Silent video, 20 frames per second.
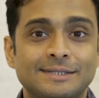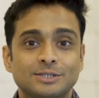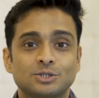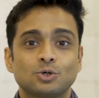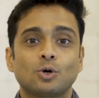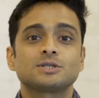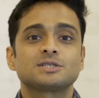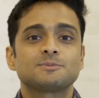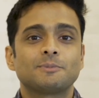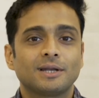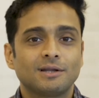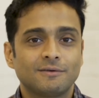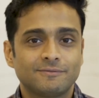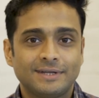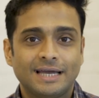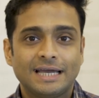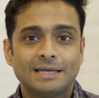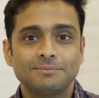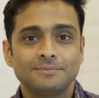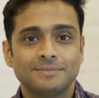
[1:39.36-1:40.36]
In a short span
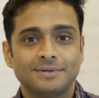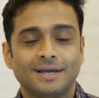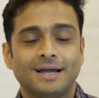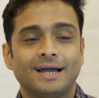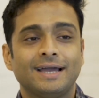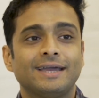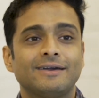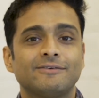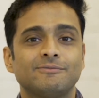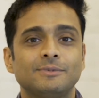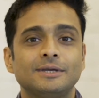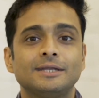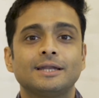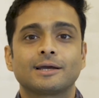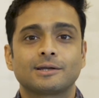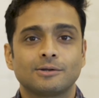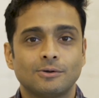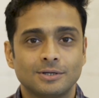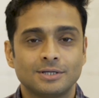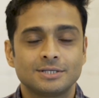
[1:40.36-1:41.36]
of time, I have been
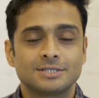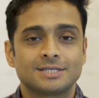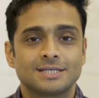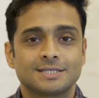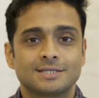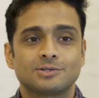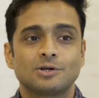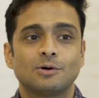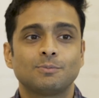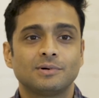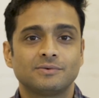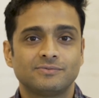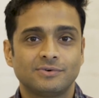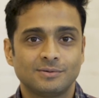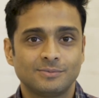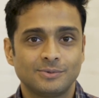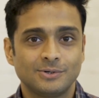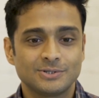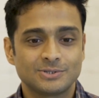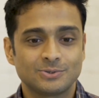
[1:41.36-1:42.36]
acknowledged as a top
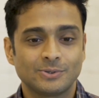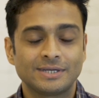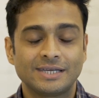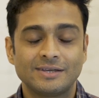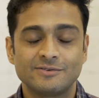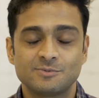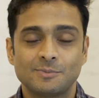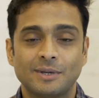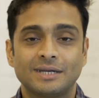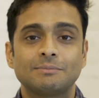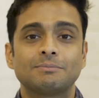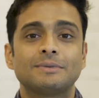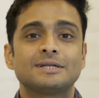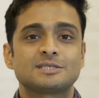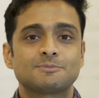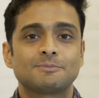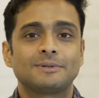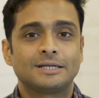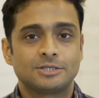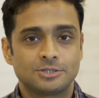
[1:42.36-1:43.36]
performer, so it gives me an
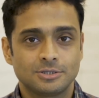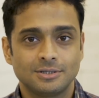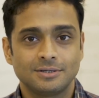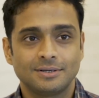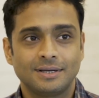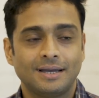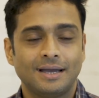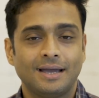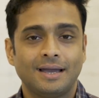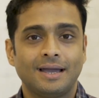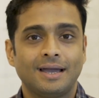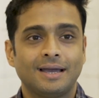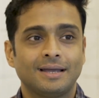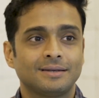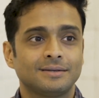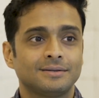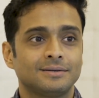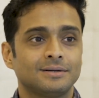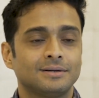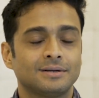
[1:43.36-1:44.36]
immense pleasure
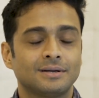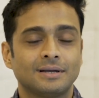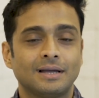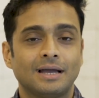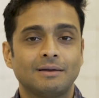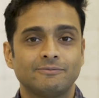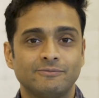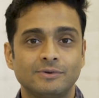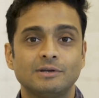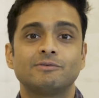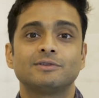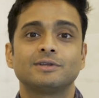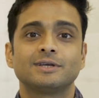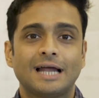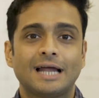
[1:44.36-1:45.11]
and I'm filled with